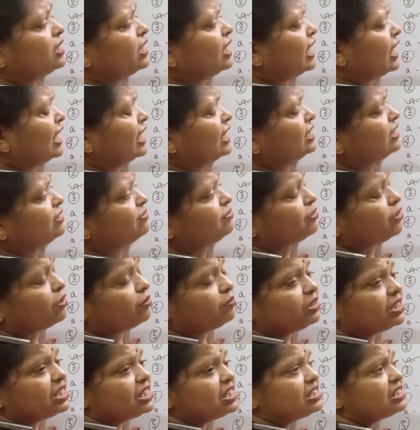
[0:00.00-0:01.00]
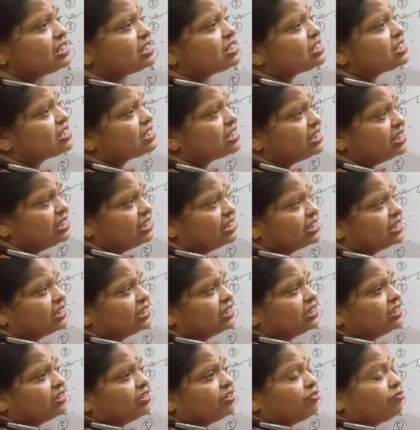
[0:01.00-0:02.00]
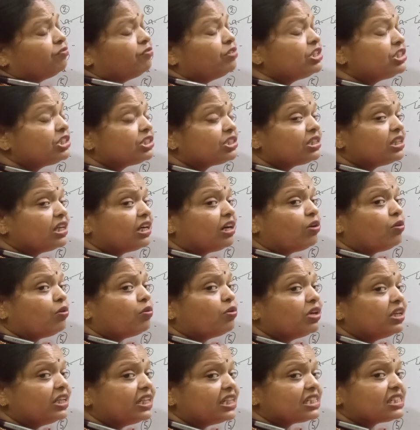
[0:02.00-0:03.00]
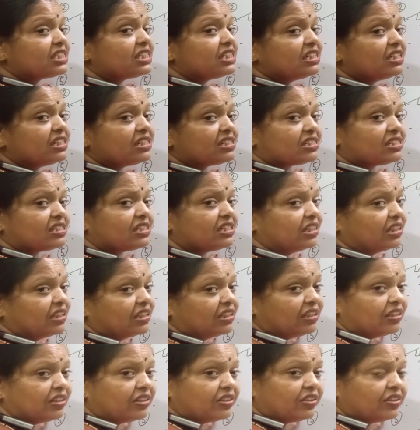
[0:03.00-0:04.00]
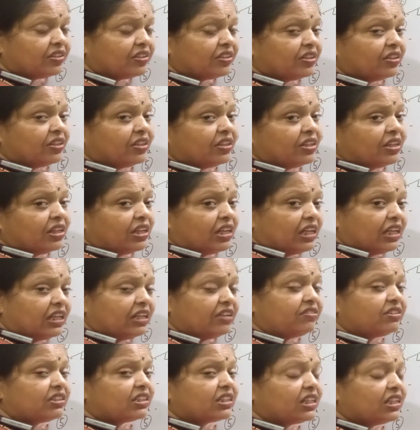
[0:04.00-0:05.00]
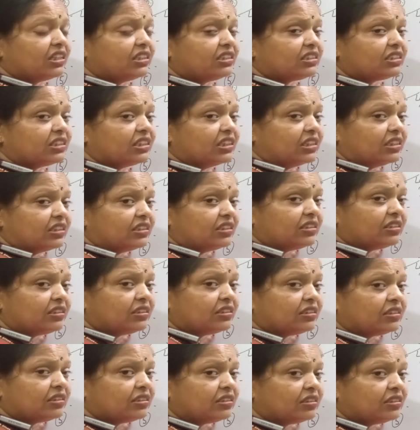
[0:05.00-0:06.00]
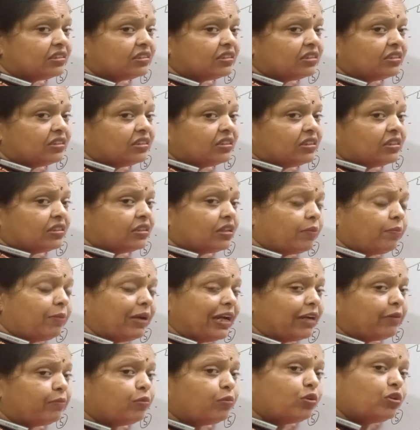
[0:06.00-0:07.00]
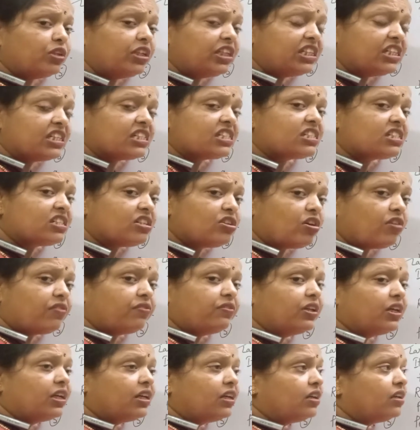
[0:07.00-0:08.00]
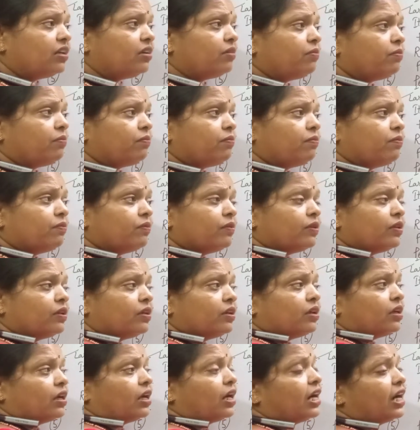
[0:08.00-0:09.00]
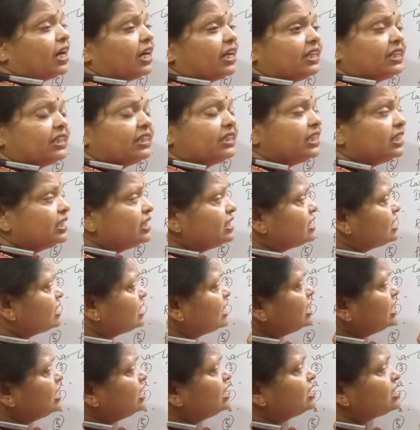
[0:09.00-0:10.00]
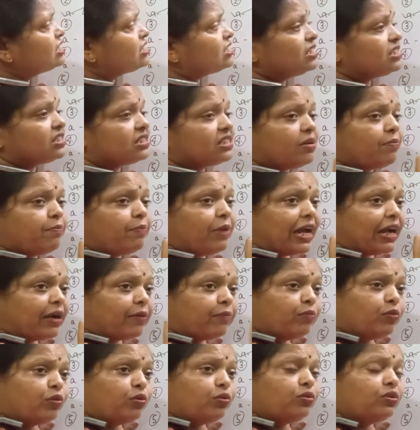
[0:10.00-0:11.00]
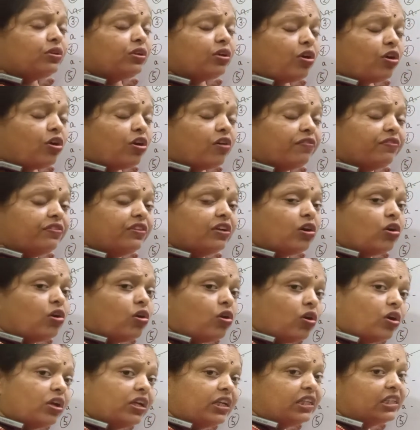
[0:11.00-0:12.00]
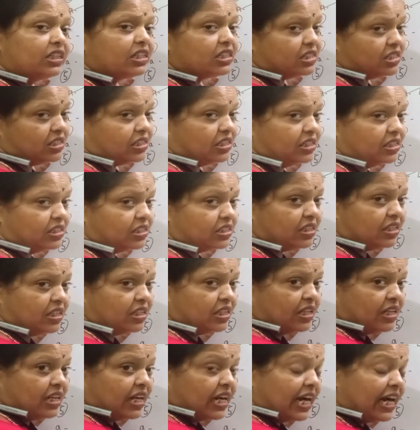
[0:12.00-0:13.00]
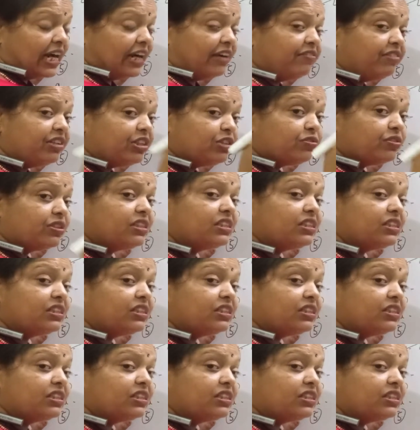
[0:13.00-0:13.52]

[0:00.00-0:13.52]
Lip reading: and from the industry, which the oldest industry in our country? The backbone industry of the iron and steel industry is the backbone of the all industries. And which